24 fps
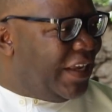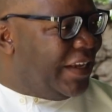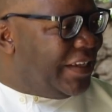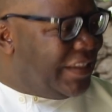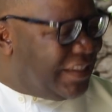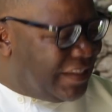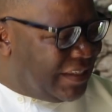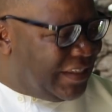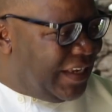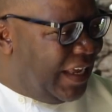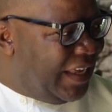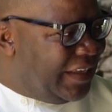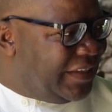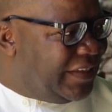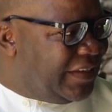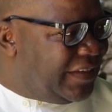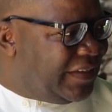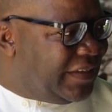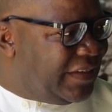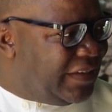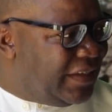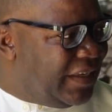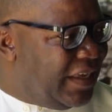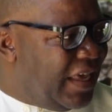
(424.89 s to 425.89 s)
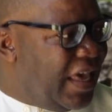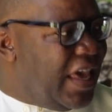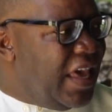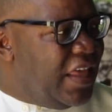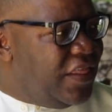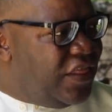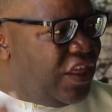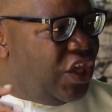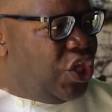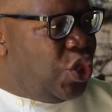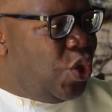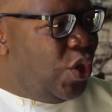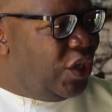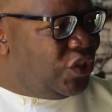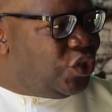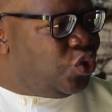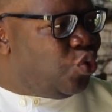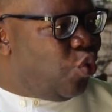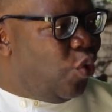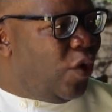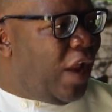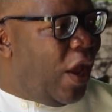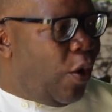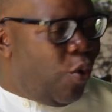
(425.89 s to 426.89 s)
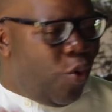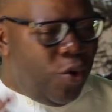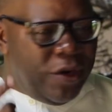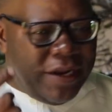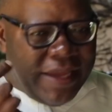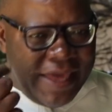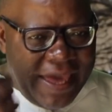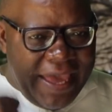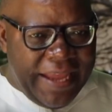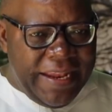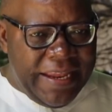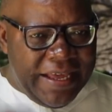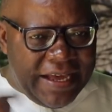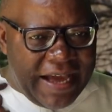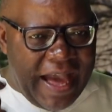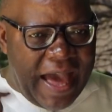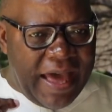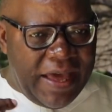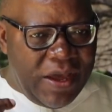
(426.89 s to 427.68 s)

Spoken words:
and trades the US dollar on any